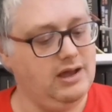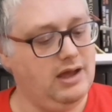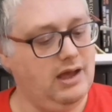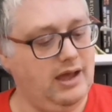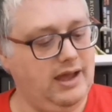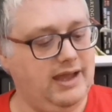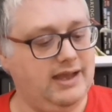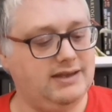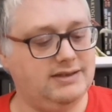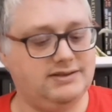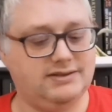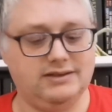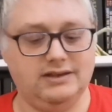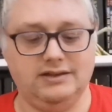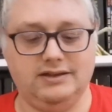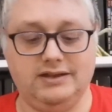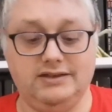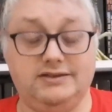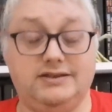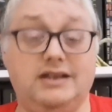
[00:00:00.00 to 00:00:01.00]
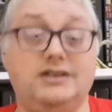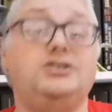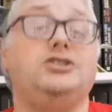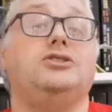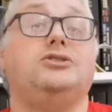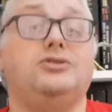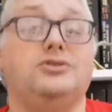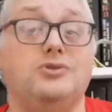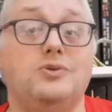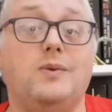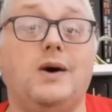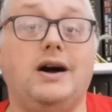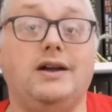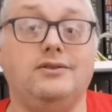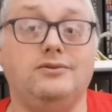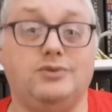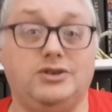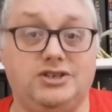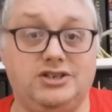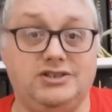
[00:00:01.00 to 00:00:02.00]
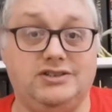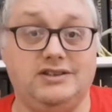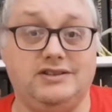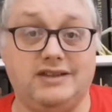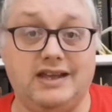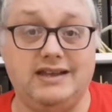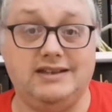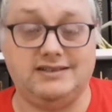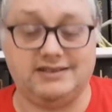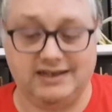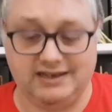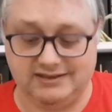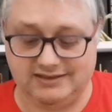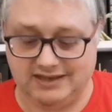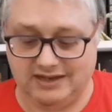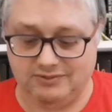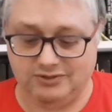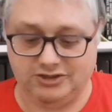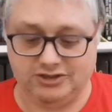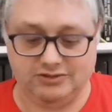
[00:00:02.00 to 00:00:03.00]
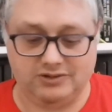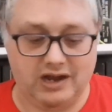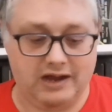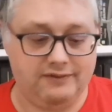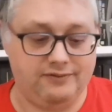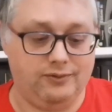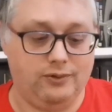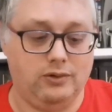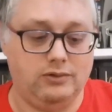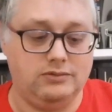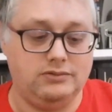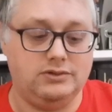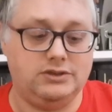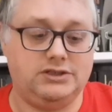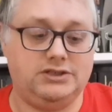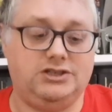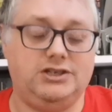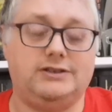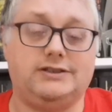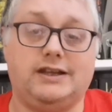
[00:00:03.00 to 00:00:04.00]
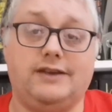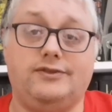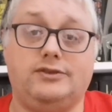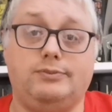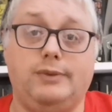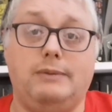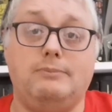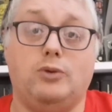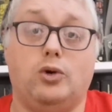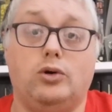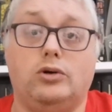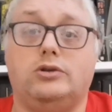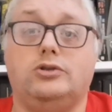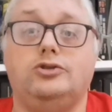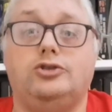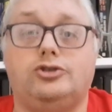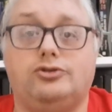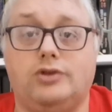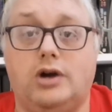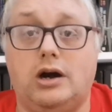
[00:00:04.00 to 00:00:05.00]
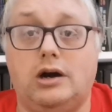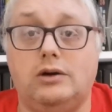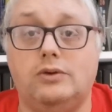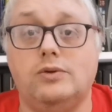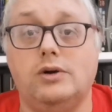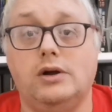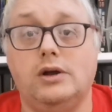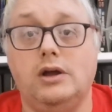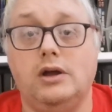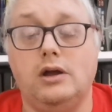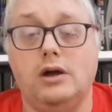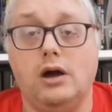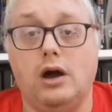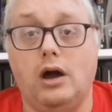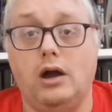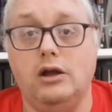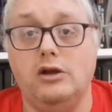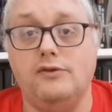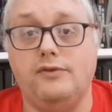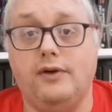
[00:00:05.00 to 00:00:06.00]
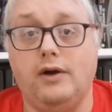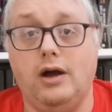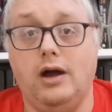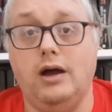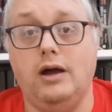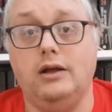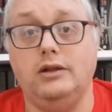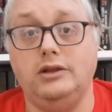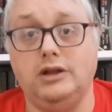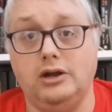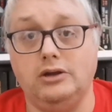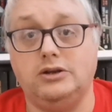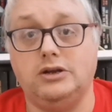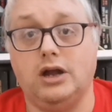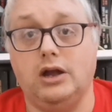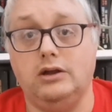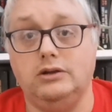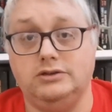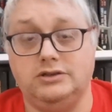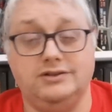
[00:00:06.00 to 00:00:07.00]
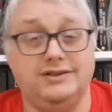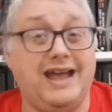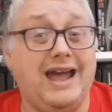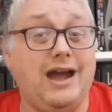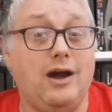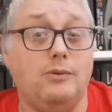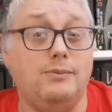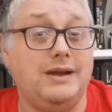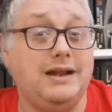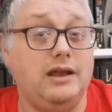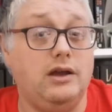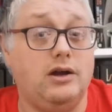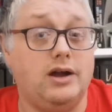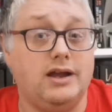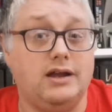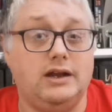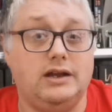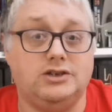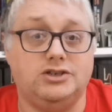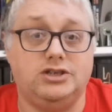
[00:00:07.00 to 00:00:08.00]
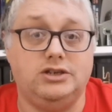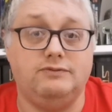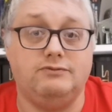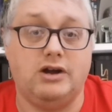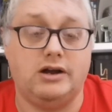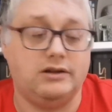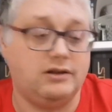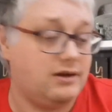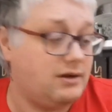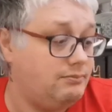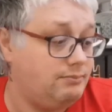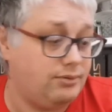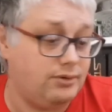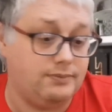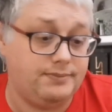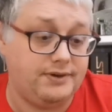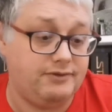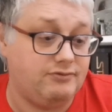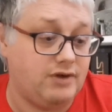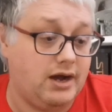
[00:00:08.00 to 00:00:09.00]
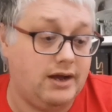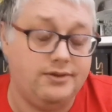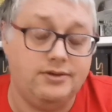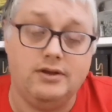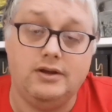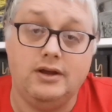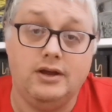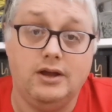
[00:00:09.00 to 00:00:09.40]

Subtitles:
is the digital one, which is the DCC, which I'm going for, just gives me more control over locos on how many I can actually run. I can probably run,